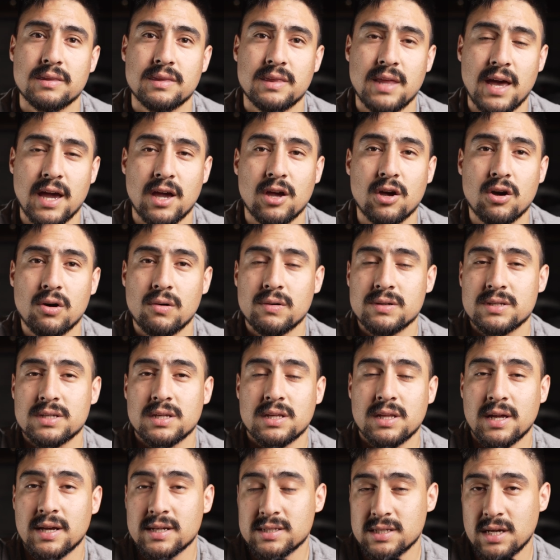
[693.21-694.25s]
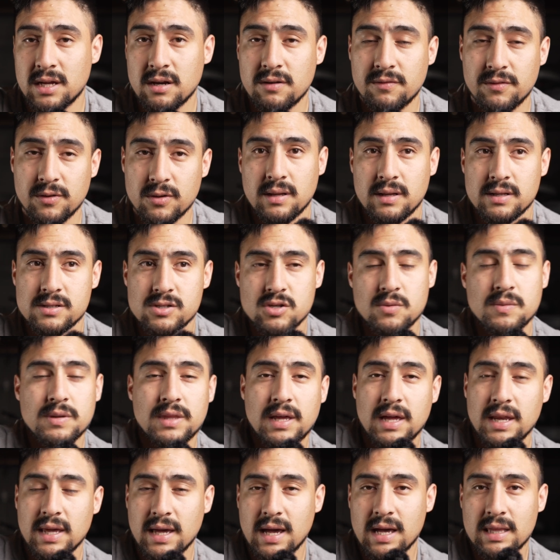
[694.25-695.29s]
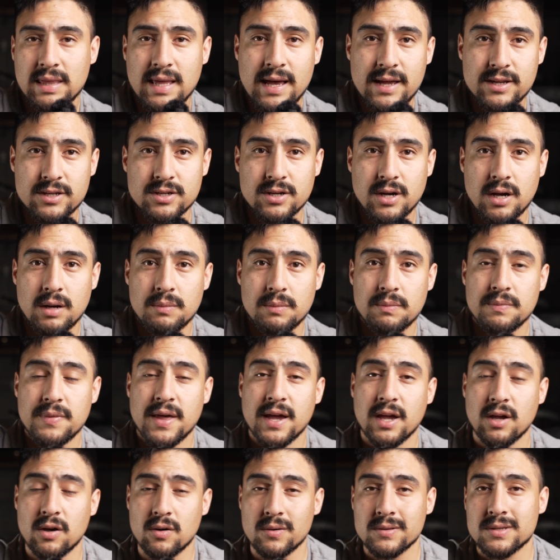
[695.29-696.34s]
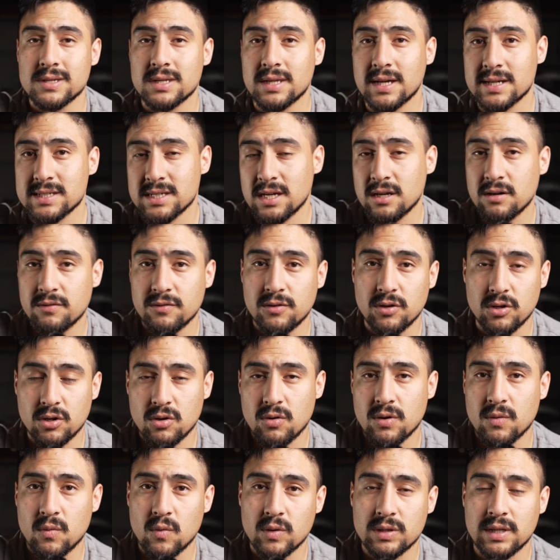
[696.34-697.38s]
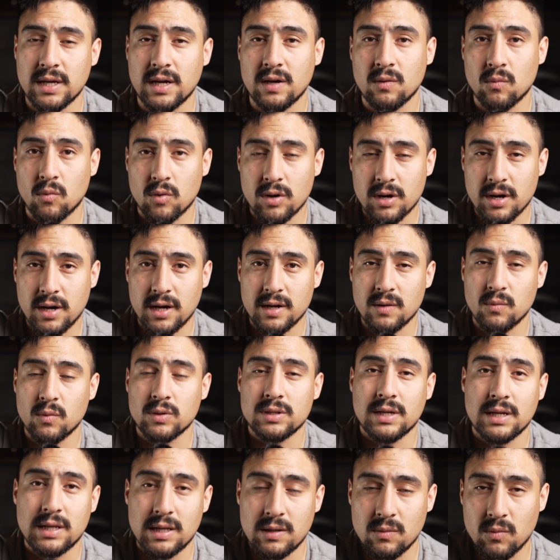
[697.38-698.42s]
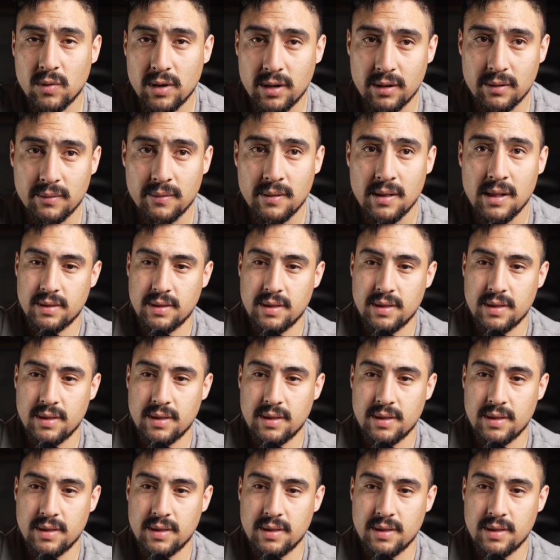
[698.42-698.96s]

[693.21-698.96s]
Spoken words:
they can go into the next interview, assuming they didn't get that job, they can go into the next interview knowing what they can work on and what they did well.